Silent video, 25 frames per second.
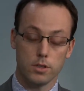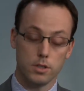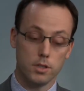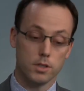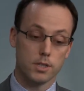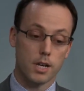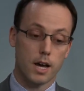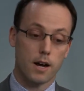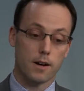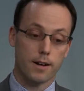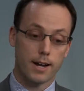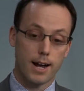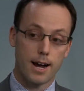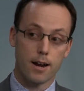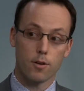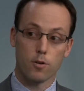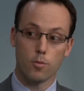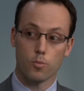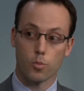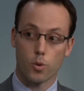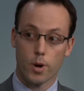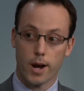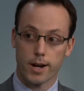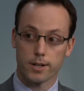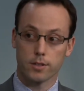is our
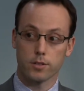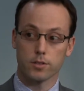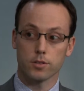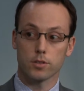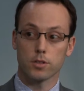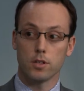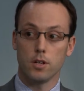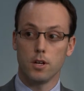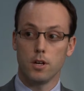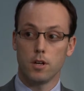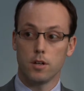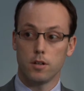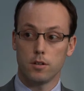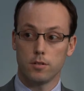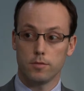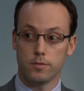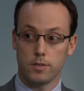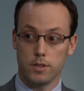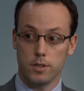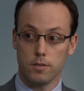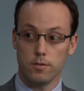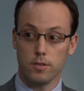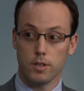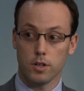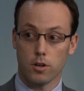current practice of
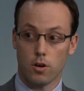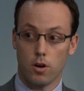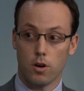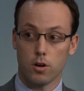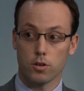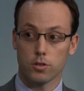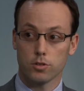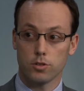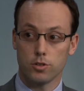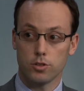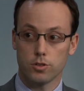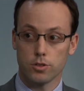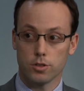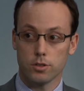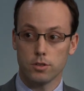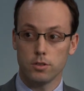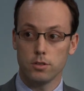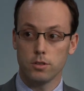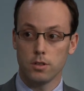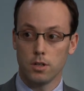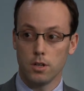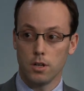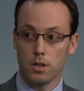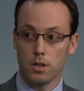giving oxygen